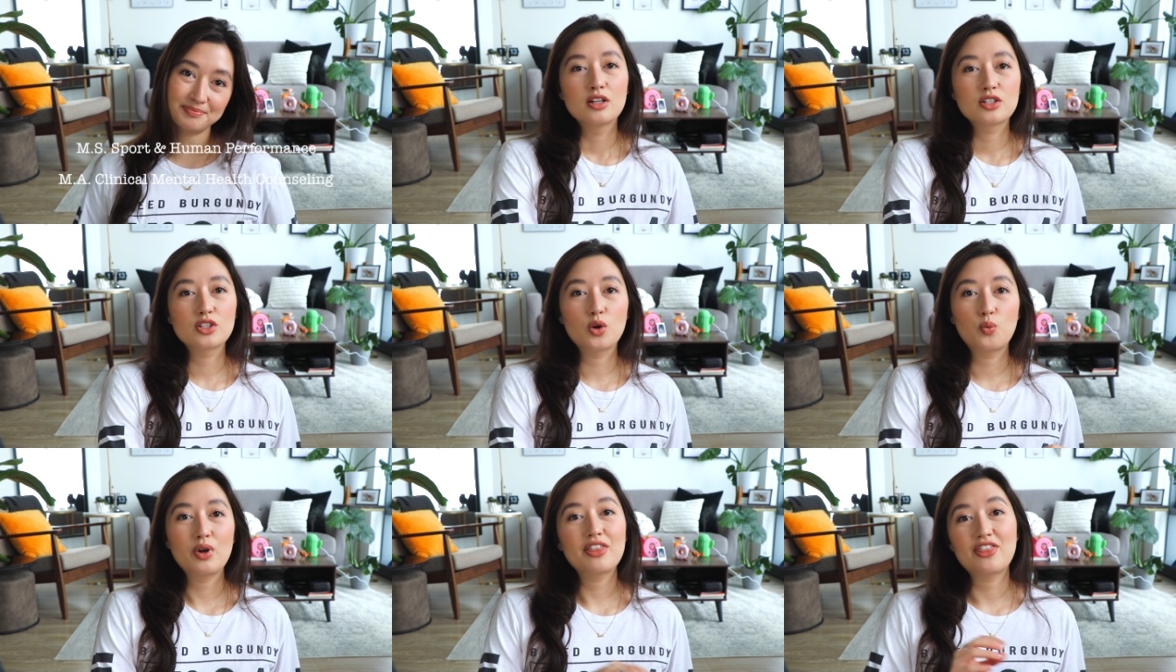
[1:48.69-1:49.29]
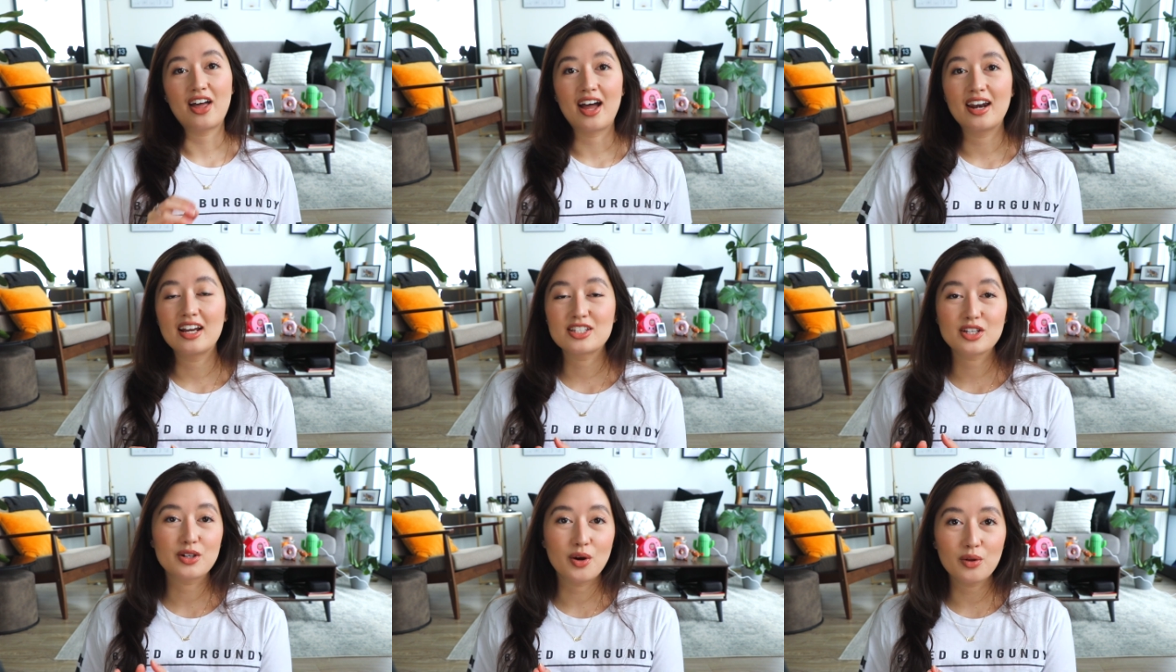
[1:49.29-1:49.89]
So with that,
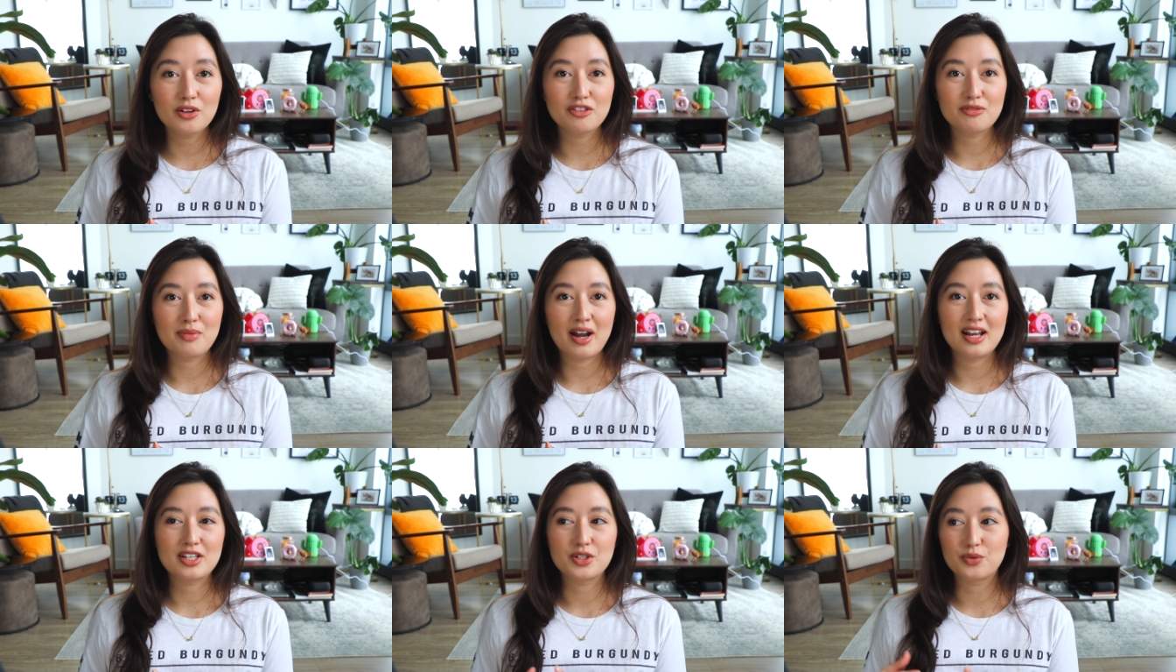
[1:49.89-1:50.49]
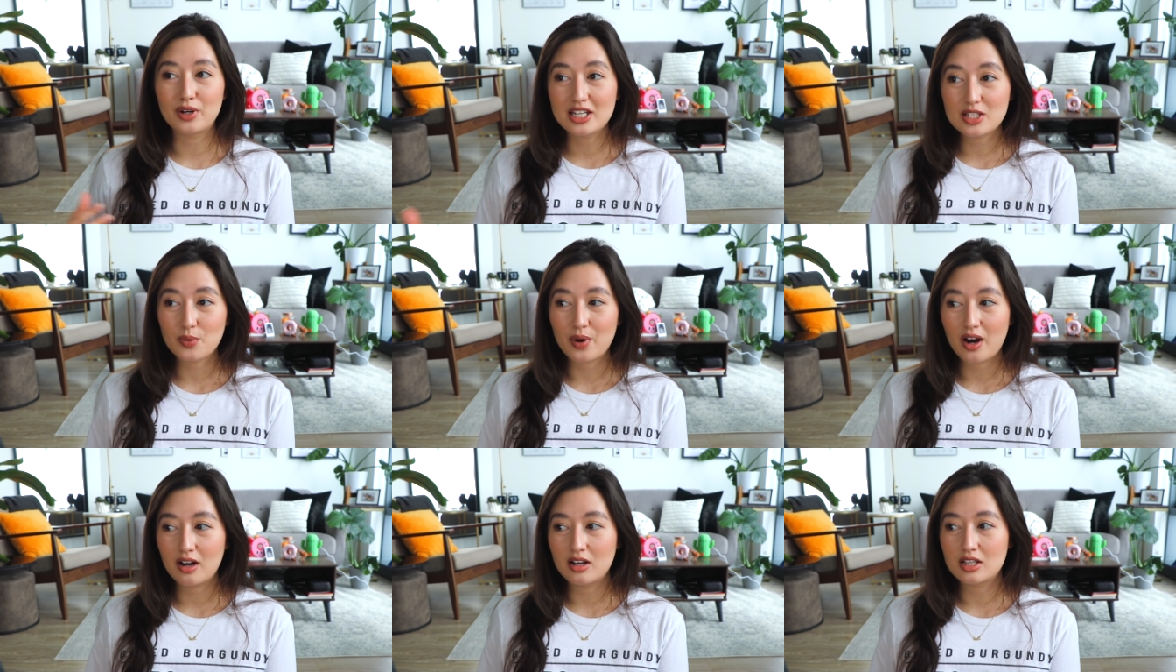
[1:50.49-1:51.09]
it's a goal of mine to raise
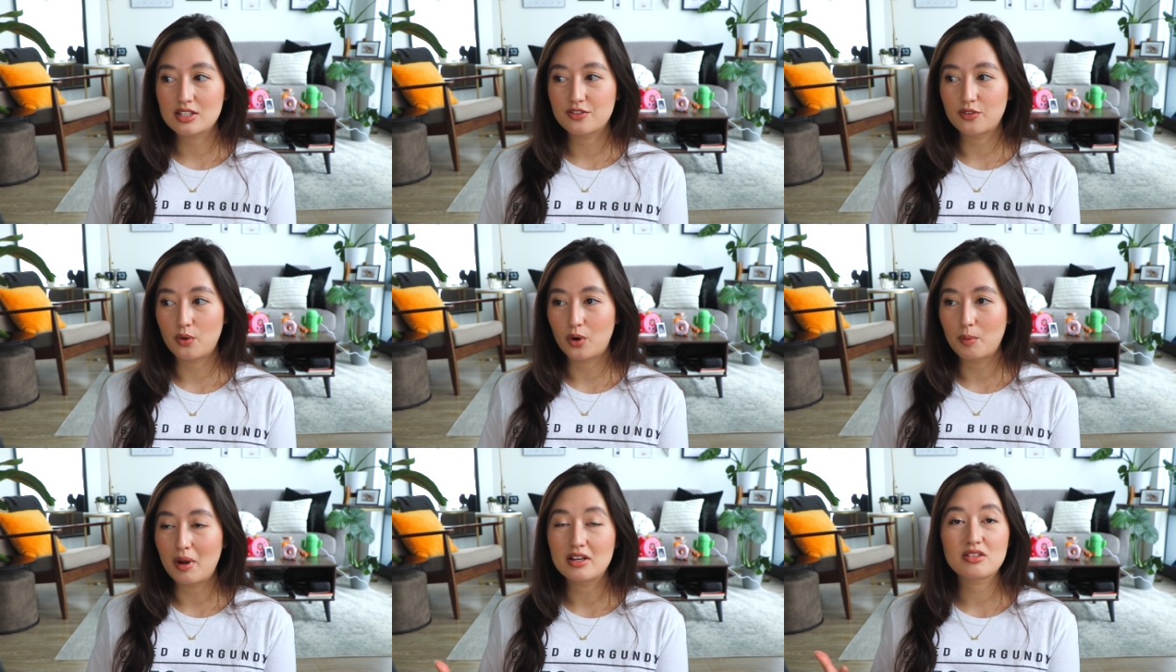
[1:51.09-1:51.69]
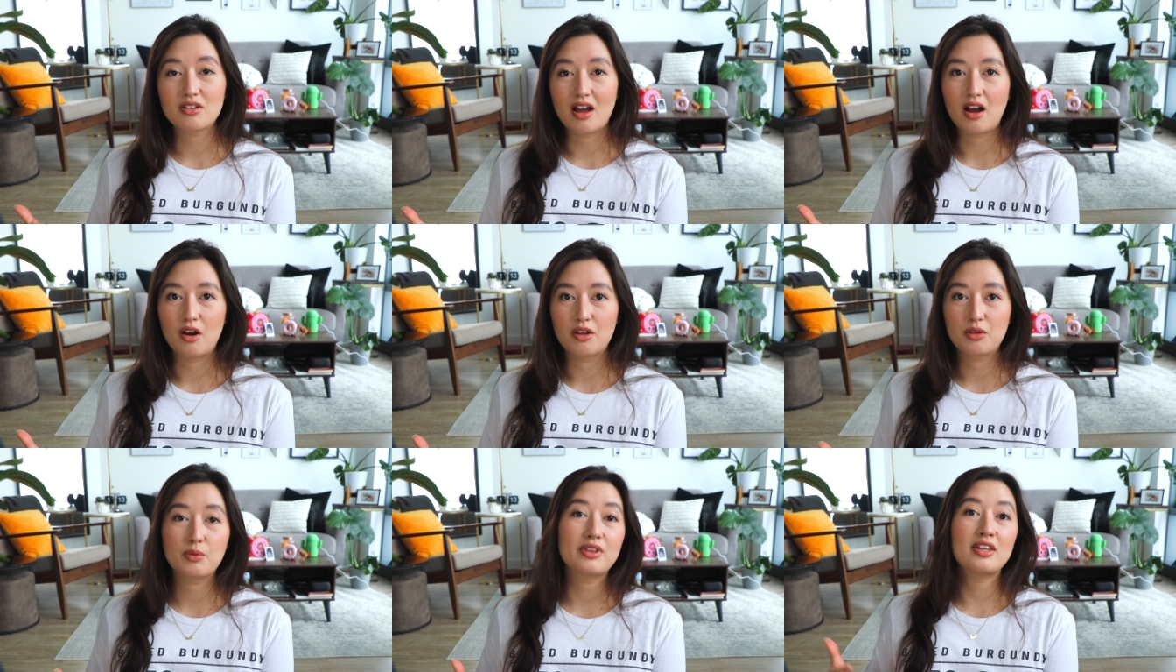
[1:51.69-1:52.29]
awareness for mental
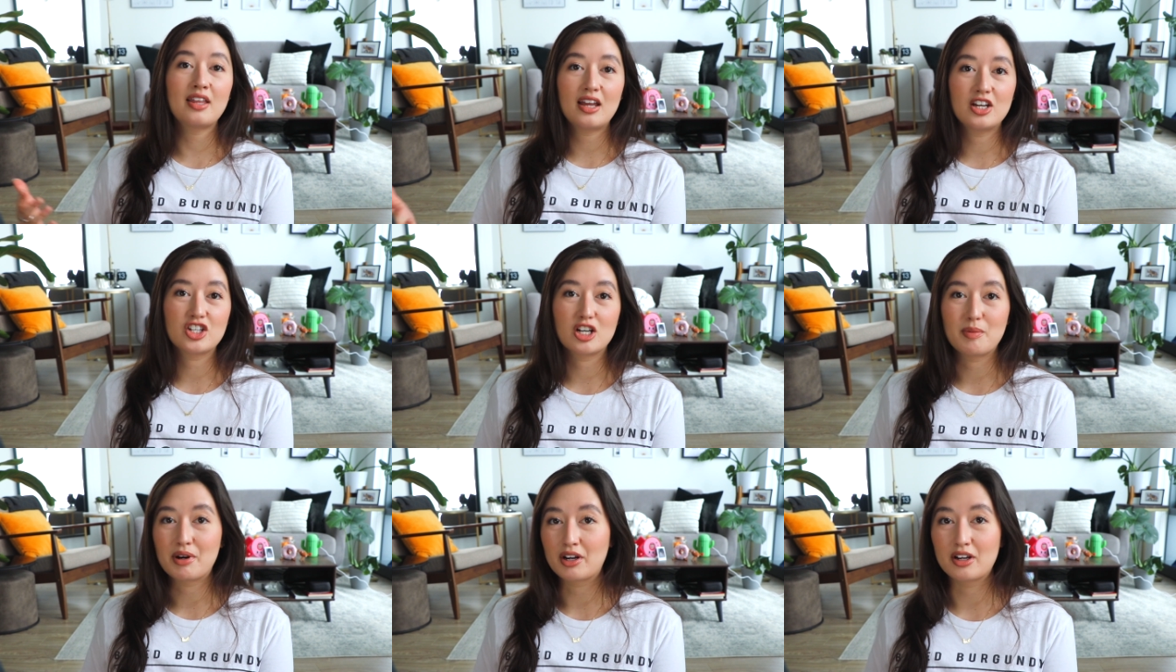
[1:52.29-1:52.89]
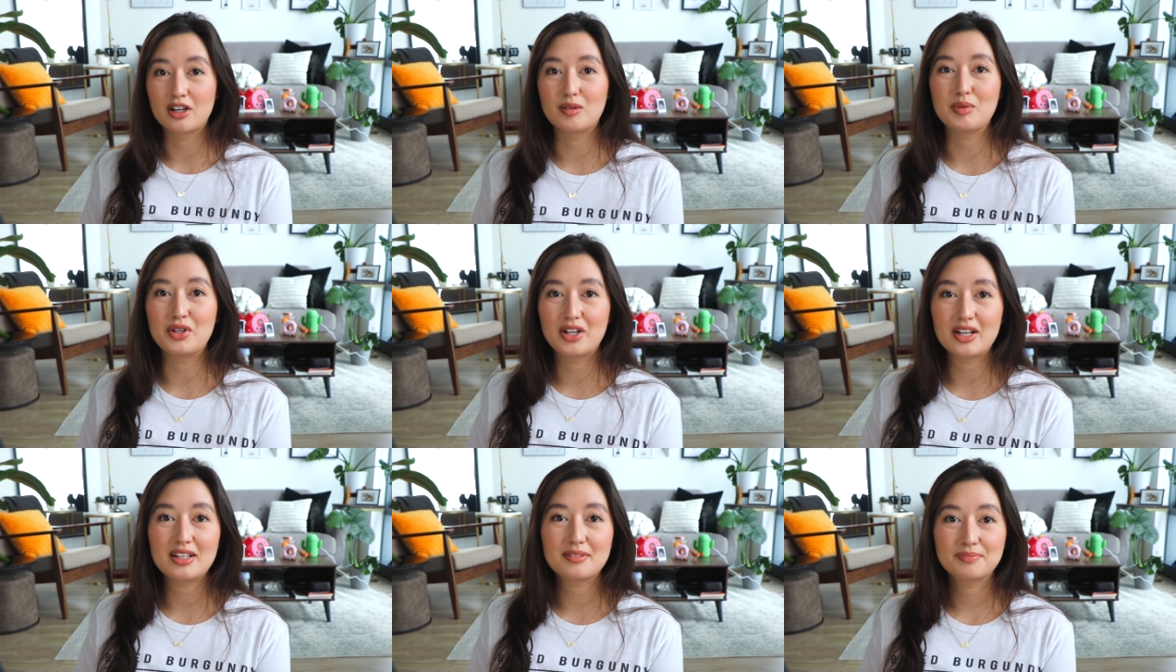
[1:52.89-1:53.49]
health within the Asian American
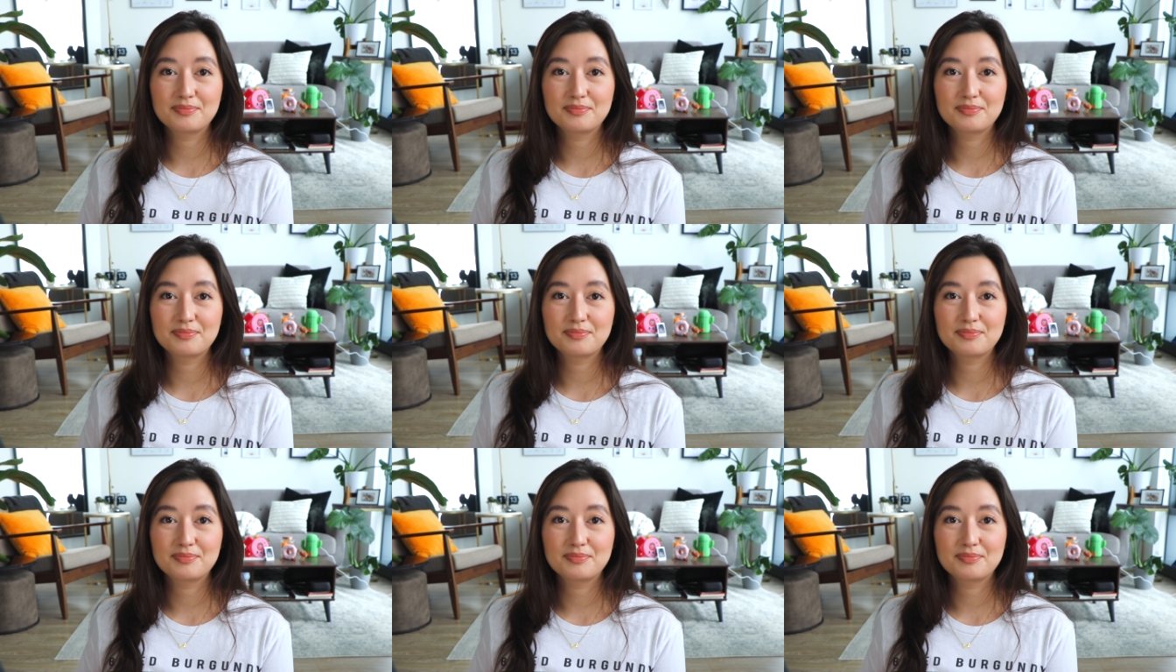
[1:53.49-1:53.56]
community.